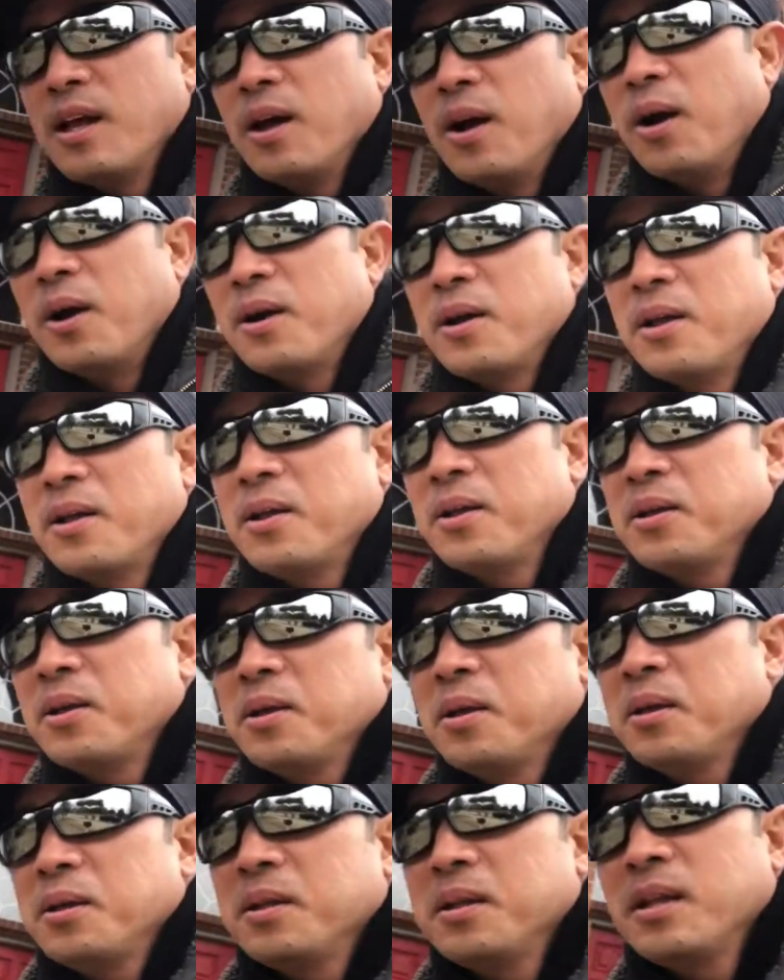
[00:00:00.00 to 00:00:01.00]

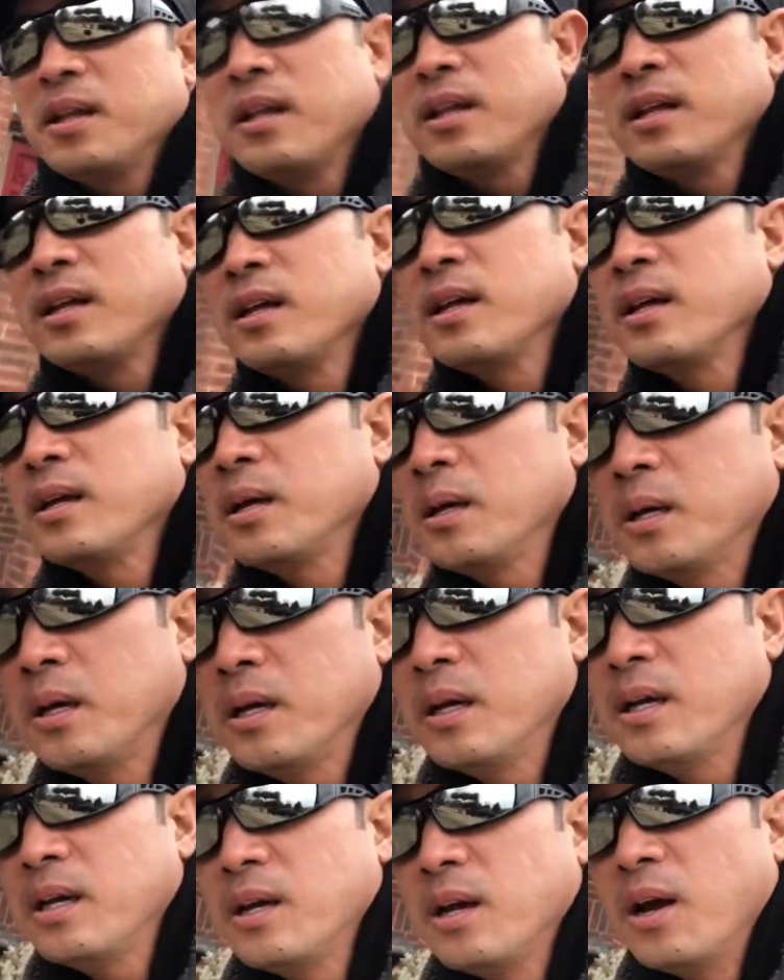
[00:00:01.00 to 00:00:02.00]

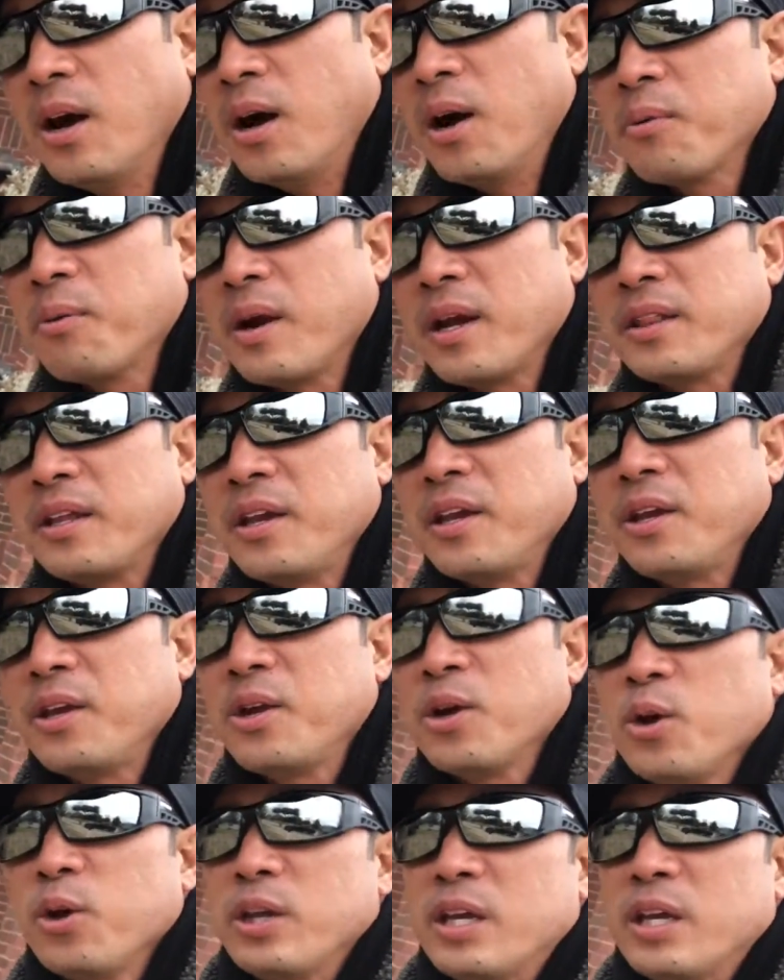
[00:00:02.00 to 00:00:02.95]
Oh. All right, there you go.